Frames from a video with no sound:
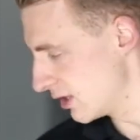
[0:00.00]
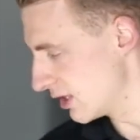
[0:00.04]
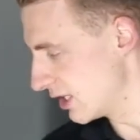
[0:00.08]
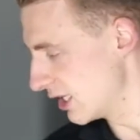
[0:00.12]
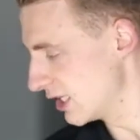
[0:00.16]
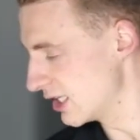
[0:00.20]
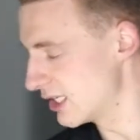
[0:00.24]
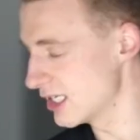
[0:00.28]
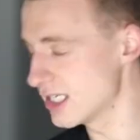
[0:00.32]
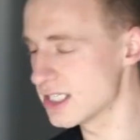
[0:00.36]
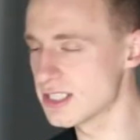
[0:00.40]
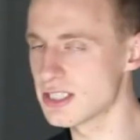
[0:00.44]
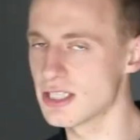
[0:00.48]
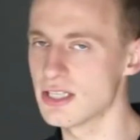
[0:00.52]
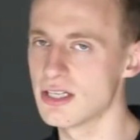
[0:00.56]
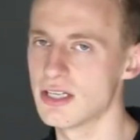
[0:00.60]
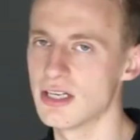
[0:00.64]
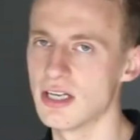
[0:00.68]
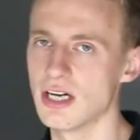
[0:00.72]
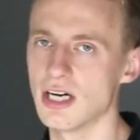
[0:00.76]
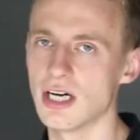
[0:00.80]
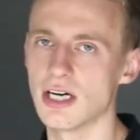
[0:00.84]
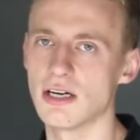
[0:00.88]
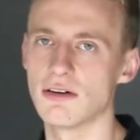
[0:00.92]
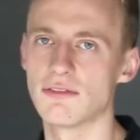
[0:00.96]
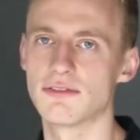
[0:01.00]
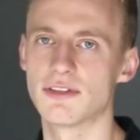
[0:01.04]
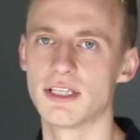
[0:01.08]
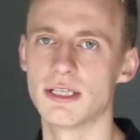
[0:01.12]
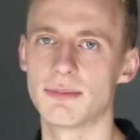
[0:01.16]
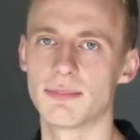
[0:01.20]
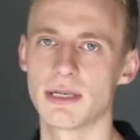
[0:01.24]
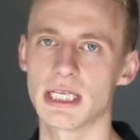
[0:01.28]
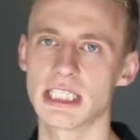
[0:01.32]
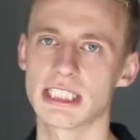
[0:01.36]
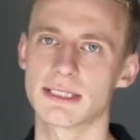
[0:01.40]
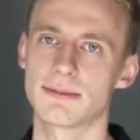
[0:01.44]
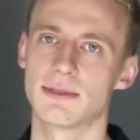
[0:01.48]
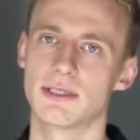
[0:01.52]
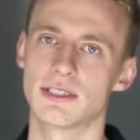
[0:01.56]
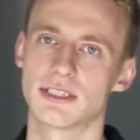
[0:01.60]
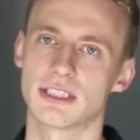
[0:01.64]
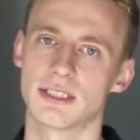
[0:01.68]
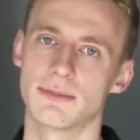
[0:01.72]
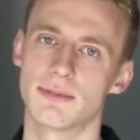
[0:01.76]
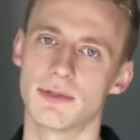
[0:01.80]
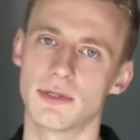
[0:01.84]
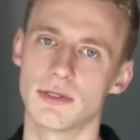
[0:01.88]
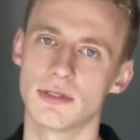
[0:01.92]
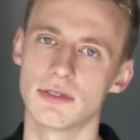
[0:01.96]
The addition of the Plasspro
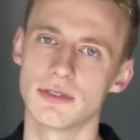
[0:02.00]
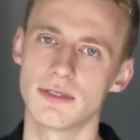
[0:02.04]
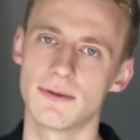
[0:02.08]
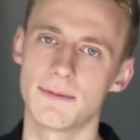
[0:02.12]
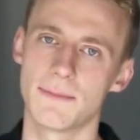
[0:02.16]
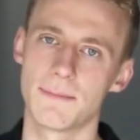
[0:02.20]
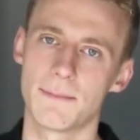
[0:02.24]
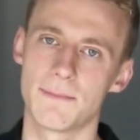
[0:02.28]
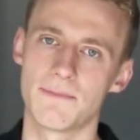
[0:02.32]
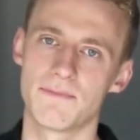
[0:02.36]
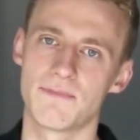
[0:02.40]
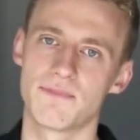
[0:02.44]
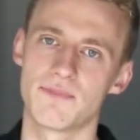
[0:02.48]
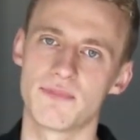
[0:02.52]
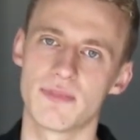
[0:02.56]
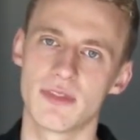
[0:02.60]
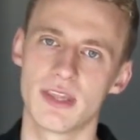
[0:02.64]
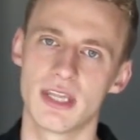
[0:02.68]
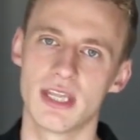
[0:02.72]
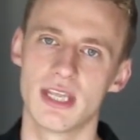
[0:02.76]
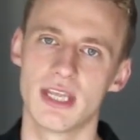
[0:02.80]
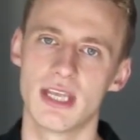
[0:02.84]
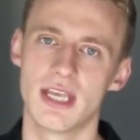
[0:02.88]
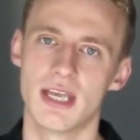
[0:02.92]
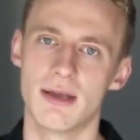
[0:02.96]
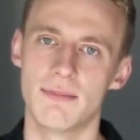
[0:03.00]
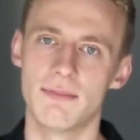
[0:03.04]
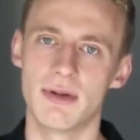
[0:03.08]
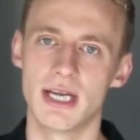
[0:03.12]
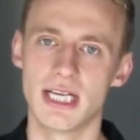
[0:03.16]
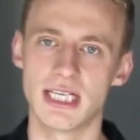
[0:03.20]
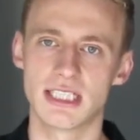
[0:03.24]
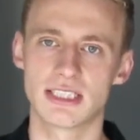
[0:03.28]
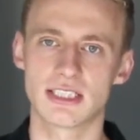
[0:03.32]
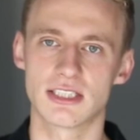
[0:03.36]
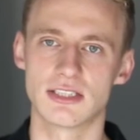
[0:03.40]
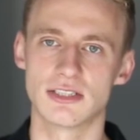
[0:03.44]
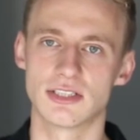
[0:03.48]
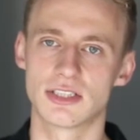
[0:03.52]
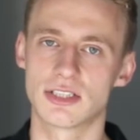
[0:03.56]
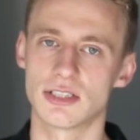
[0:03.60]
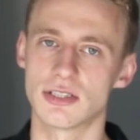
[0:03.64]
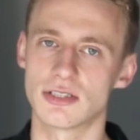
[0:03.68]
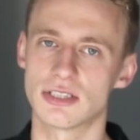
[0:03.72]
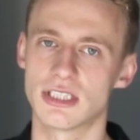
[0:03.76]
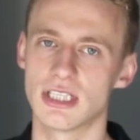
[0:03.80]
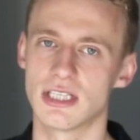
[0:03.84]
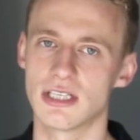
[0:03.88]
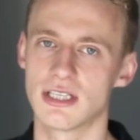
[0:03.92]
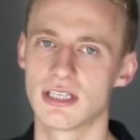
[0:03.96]
support makes
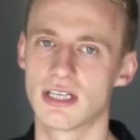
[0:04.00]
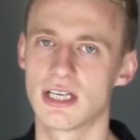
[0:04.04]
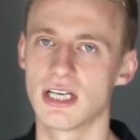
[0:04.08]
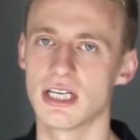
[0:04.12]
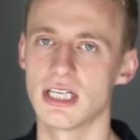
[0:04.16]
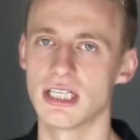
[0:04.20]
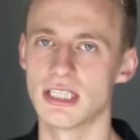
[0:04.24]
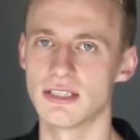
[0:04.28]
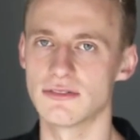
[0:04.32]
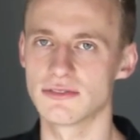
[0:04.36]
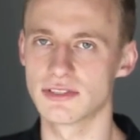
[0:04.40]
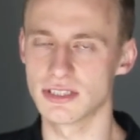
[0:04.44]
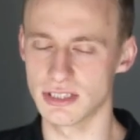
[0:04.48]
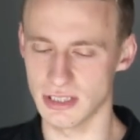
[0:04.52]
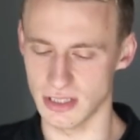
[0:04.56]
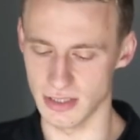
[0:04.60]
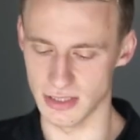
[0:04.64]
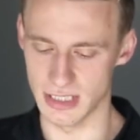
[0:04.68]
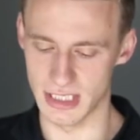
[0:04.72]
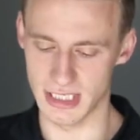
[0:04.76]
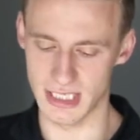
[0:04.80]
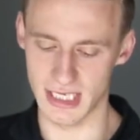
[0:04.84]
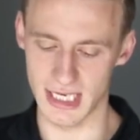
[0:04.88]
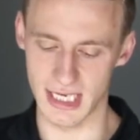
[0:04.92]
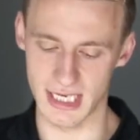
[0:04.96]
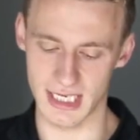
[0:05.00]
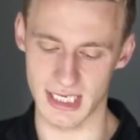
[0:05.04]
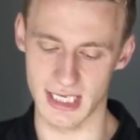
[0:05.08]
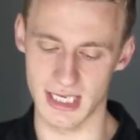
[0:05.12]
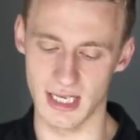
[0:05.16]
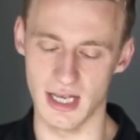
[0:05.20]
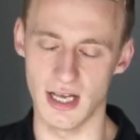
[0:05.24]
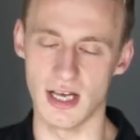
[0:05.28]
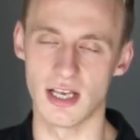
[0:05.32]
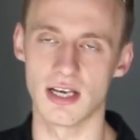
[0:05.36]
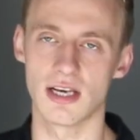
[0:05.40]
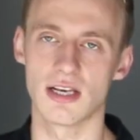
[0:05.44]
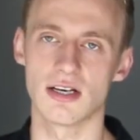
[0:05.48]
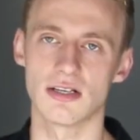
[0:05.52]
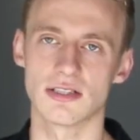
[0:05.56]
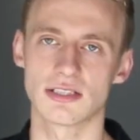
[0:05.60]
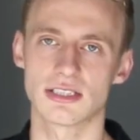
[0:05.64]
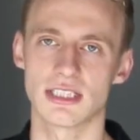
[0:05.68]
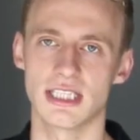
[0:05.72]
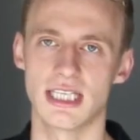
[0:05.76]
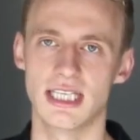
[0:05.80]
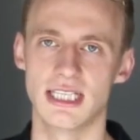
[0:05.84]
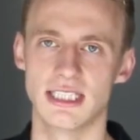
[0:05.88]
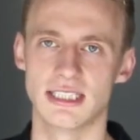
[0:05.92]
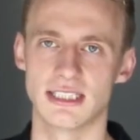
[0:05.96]
construction curves on the deck a
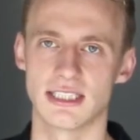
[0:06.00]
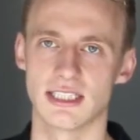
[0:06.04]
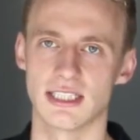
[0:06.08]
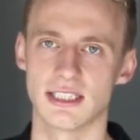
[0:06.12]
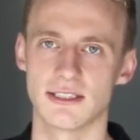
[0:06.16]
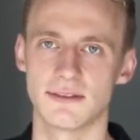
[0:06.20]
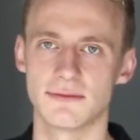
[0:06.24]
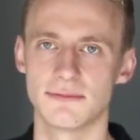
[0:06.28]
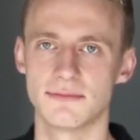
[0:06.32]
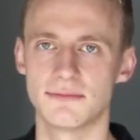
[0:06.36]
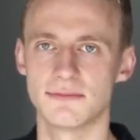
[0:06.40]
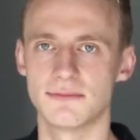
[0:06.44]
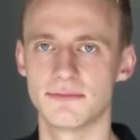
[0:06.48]
lot easier.